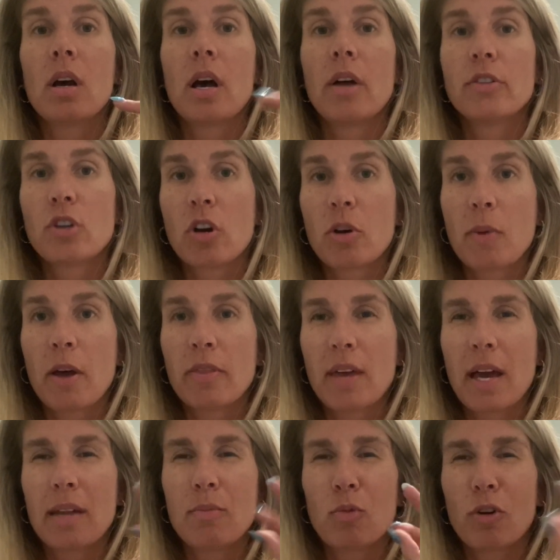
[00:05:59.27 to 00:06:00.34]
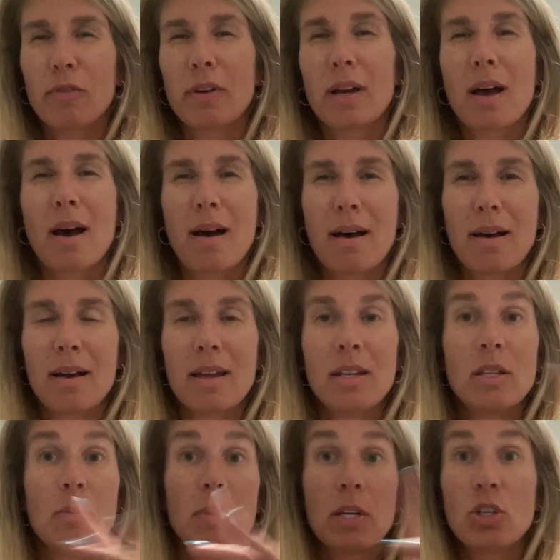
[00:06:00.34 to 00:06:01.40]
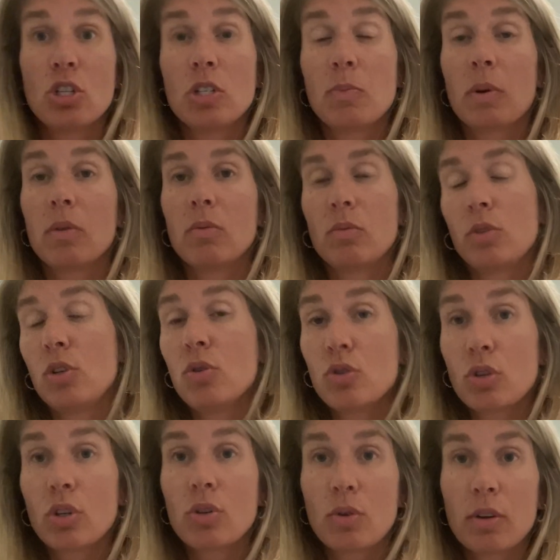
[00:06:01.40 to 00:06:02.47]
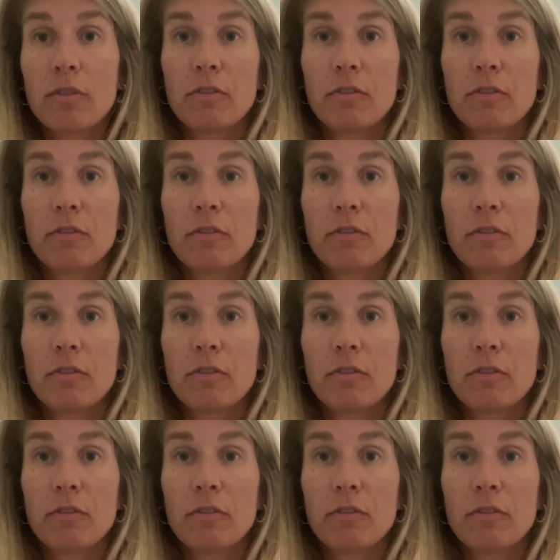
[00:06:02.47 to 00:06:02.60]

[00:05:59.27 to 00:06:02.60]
I'll talk about that in more of a con, the beaches, but usually you could